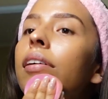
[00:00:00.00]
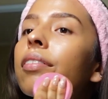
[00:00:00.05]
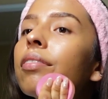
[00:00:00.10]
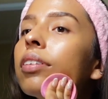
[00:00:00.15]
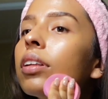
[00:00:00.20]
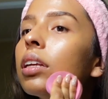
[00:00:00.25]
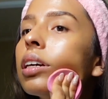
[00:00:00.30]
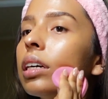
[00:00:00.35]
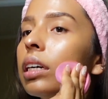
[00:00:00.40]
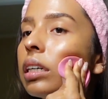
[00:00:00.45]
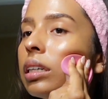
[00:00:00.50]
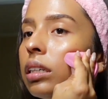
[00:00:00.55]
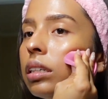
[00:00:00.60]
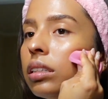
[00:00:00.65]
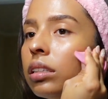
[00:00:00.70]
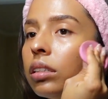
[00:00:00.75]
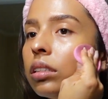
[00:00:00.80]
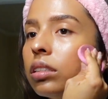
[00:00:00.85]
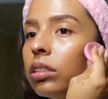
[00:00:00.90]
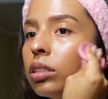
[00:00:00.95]
feel like I
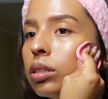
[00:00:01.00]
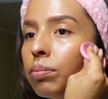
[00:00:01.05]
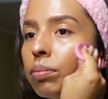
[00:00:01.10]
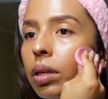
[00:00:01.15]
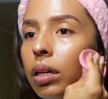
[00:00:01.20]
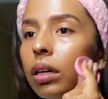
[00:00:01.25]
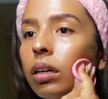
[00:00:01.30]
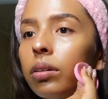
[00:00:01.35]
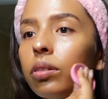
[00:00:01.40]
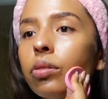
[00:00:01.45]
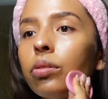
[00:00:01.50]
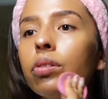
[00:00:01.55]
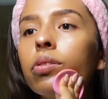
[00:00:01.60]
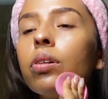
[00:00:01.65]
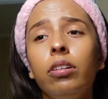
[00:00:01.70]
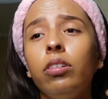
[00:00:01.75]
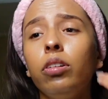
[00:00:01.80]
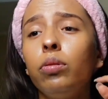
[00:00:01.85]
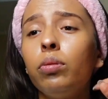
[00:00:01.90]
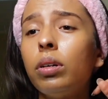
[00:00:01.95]
need something else. I
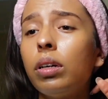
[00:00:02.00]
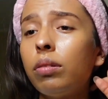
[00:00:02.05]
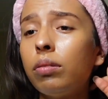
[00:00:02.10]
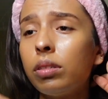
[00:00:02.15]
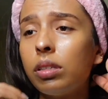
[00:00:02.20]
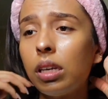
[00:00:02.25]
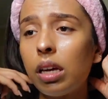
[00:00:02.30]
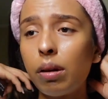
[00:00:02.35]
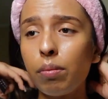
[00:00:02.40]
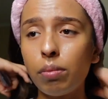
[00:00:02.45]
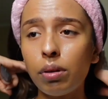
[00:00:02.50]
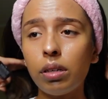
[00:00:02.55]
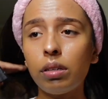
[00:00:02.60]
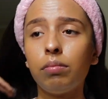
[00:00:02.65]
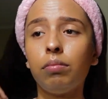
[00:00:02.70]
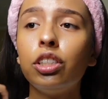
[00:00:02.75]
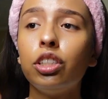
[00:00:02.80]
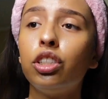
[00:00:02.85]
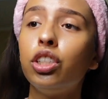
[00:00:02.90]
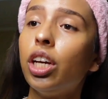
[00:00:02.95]
don't know what I was saying, but I
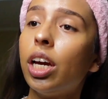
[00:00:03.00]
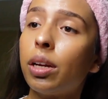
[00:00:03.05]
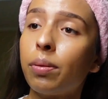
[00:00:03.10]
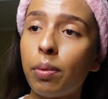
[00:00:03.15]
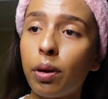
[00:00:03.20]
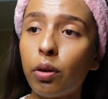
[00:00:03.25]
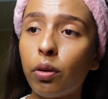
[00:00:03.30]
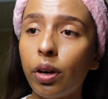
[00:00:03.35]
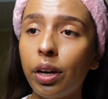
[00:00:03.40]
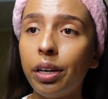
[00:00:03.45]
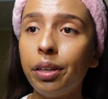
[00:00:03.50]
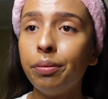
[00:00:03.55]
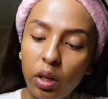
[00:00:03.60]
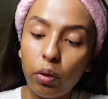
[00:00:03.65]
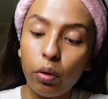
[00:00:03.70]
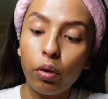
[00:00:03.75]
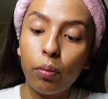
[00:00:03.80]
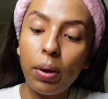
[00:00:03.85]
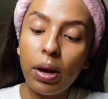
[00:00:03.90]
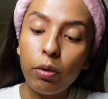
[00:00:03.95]
just checked my grade. They
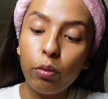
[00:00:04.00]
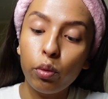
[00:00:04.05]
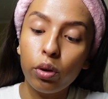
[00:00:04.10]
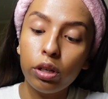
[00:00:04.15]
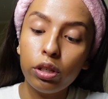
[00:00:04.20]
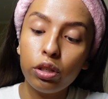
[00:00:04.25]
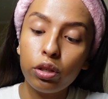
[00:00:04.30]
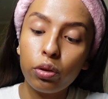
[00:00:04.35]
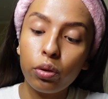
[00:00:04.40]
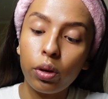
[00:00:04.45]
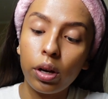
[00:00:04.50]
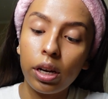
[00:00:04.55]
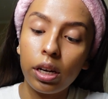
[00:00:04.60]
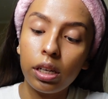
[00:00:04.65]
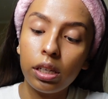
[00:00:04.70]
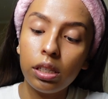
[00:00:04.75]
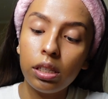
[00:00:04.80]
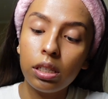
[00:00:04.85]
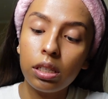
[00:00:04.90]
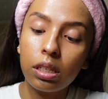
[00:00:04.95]
were my worst
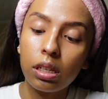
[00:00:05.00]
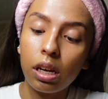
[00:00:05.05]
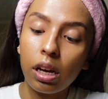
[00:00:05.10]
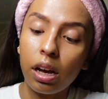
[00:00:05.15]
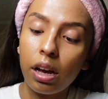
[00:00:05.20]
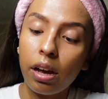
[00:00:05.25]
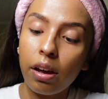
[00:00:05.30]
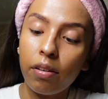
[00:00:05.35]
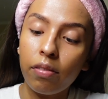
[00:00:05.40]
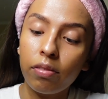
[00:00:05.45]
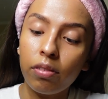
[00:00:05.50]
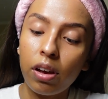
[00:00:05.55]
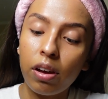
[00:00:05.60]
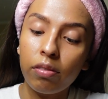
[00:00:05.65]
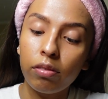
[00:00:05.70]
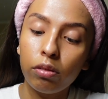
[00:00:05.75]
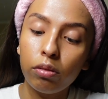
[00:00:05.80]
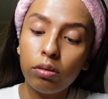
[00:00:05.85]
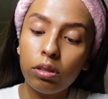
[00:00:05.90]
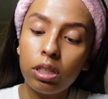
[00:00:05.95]
grades I have
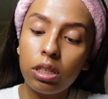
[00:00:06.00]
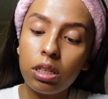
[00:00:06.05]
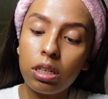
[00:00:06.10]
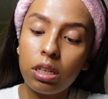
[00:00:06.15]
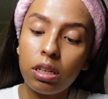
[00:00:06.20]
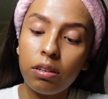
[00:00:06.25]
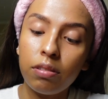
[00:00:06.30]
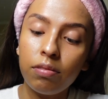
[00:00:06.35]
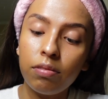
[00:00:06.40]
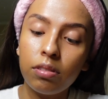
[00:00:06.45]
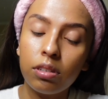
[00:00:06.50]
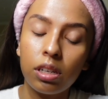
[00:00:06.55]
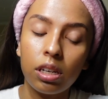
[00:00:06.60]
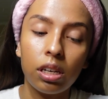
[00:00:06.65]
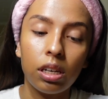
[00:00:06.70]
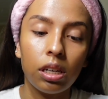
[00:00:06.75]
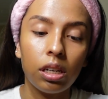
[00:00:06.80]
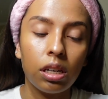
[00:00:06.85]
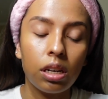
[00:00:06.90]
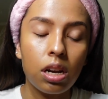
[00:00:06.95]
ever received
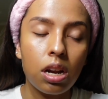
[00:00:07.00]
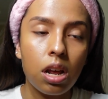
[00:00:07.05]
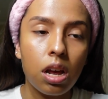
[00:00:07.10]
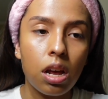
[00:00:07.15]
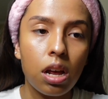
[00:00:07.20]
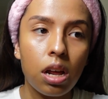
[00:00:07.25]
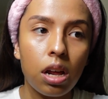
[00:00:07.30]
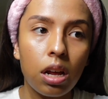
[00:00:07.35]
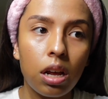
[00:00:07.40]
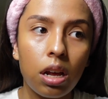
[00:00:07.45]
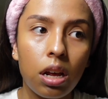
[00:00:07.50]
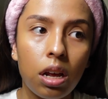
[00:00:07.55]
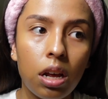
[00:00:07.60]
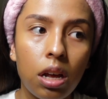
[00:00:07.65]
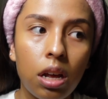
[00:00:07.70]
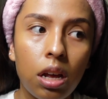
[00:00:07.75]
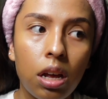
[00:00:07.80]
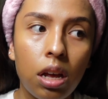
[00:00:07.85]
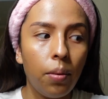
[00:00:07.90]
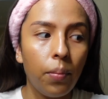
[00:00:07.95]
in
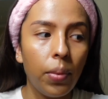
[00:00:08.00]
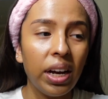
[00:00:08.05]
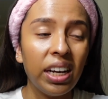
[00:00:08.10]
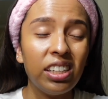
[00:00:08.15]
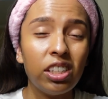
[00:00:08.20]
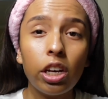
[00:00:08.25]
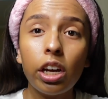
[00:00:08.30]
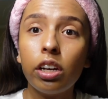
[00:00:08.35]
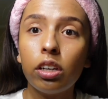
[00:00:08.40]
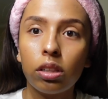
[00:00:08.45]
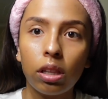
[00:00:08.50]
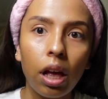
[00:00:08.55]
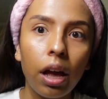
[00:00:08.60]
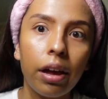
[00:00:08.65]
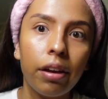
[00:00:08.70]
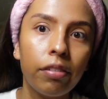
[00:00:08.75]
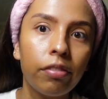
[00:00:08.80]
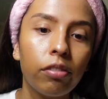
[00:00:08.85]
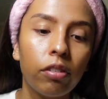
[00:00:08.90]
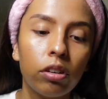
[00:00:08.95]
my entire
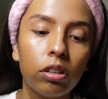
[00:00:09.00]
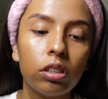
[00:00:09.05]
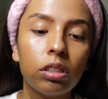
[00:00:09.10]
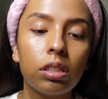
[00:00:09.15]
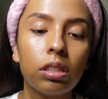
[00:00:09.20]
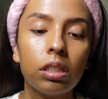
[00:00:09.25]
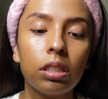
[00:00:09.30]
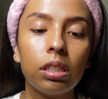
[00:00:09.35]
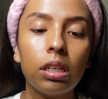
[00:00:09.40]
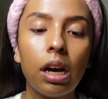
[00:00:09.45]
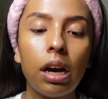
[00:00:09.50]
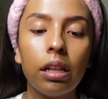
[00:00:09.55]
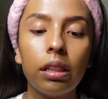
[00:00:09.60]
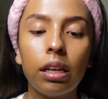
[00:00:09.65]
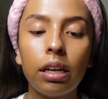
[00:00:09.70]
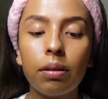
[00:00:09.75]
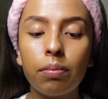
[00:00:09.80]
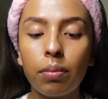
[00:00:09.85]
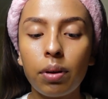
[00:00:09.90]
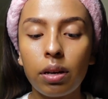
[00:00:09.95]
life, honestly. Yeah,
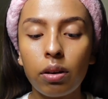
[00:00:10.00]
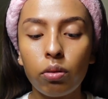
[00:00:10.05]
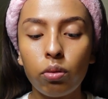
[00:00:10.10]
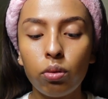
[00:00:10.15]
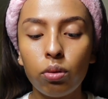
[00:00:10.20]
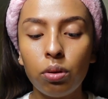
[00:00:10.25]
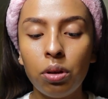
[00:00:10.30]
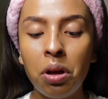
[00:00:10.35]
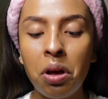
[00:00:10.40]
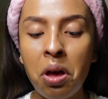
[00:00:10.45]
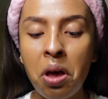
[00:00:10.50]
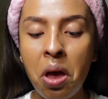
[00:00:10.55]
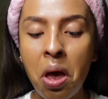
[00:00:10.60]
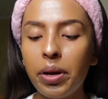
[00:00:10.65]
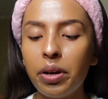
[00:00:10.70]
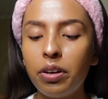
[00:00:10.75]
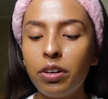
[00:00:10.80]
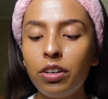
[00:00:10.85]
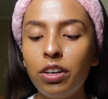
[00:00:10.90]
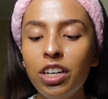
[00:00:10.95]
like my whole
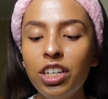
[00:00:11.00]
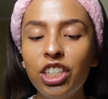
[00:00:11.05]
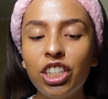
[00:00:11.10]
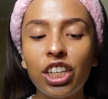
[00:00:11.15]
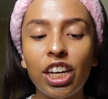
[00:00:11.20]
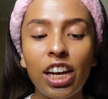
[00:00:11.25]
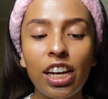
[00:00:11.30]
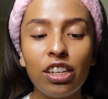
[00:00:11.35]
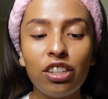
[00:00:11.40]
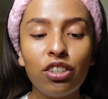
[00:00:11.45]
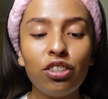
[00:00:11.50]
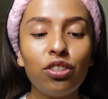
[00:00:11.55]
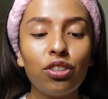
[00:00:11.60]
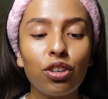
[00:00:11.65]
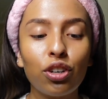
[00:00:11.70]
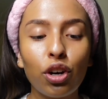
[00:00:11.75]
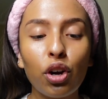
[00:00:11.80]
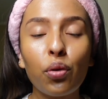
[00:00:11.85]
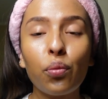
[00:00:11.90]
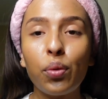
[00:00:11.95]
educational
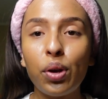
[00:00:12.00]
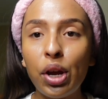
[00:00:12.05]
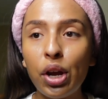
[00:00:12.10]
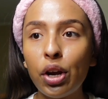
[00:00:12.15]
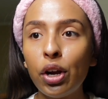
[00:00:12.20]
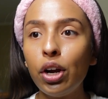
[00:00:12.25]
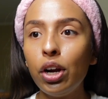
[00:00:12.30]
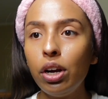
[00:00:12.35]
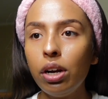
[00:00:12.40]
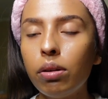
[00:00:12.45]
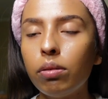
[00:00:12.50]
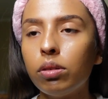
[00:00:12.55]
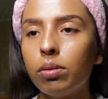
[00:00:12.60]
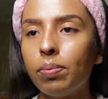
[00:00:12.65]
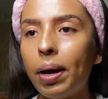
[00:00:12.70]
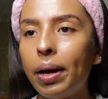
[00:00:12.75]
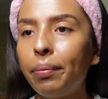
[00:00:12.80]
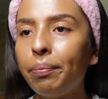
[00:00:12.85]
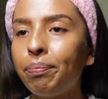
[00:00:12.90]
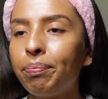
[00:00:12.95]
career, it was
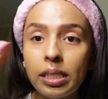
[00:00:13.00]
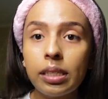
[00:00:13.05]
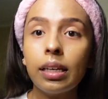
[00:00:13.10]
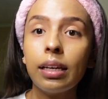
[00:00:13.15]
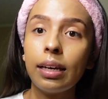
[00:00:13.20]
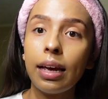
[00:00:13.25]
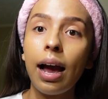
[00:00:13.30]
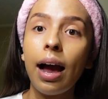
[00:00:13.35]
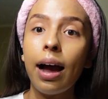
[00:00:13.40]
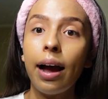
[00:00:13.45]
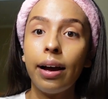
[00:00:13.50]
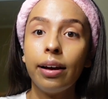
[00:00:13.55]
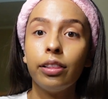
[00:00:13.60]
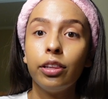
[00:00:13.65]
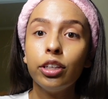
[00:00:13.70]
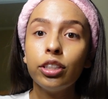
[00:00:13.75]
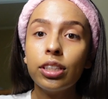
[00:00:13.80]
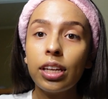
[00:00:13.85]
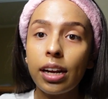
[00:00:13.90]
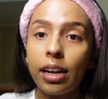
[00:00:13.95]
bad. Basically, yeah, I
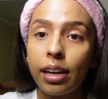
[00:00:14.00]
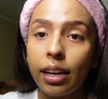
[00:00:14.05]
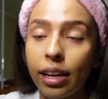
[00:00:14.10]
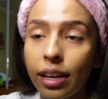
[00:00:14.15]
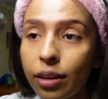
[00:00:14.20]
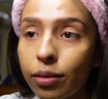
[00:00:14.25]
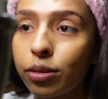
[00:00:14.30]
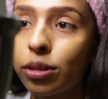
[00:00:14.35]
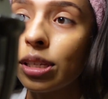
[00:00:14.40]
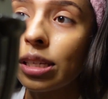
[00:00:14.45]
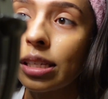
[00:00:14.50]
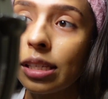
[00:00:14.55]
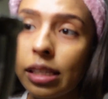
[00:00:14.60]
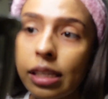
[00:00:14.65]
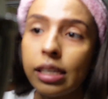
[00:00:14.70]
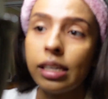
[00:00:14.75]
looked at it and it was a C.